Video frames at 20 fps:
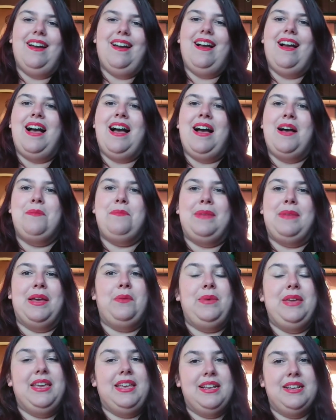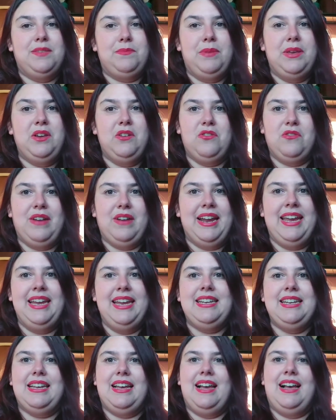My week has been
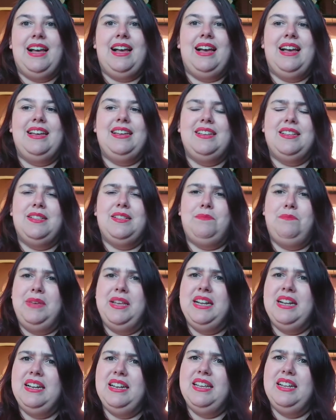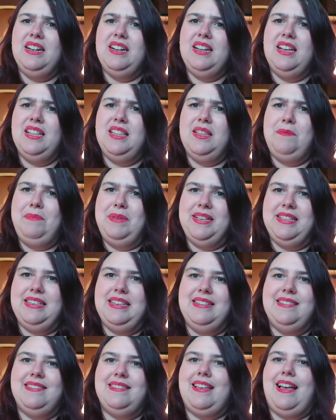great. It's been a little on the
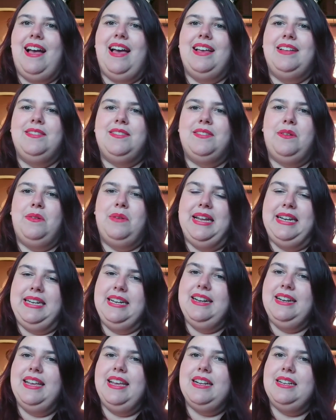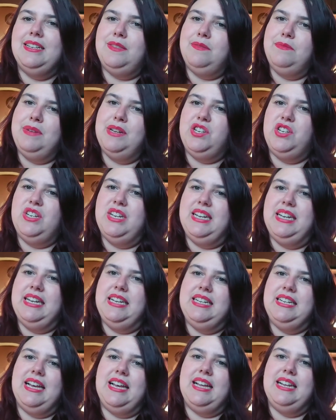busy side, so I didn't get as much
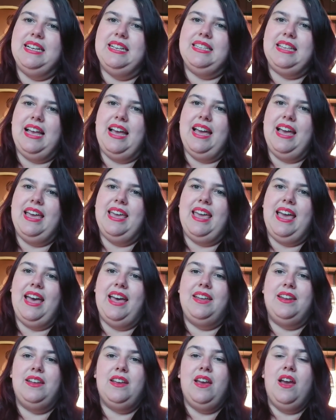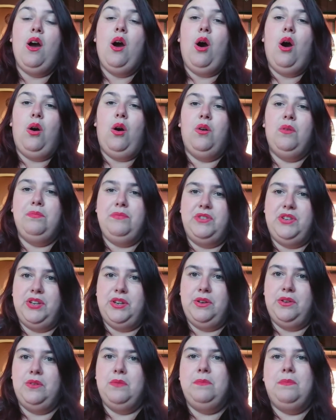knitting done as I had hoped
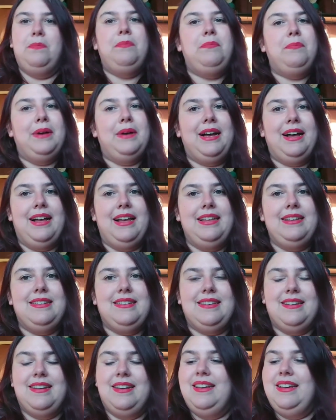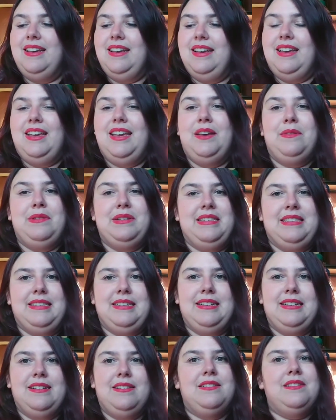to, but it was
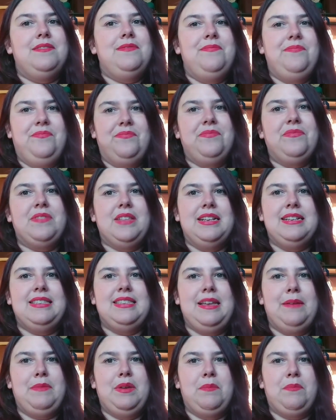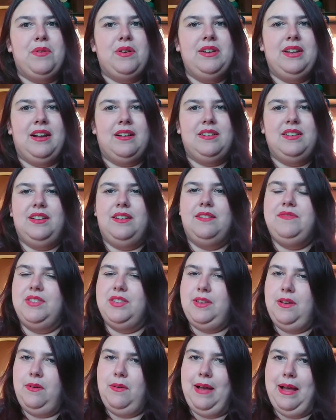still semi-productive,
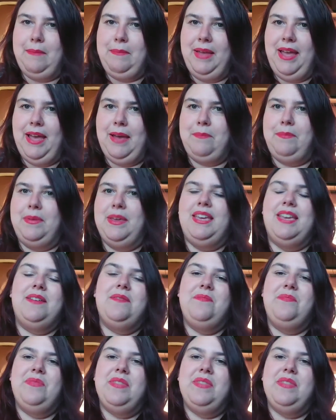so I'm happy.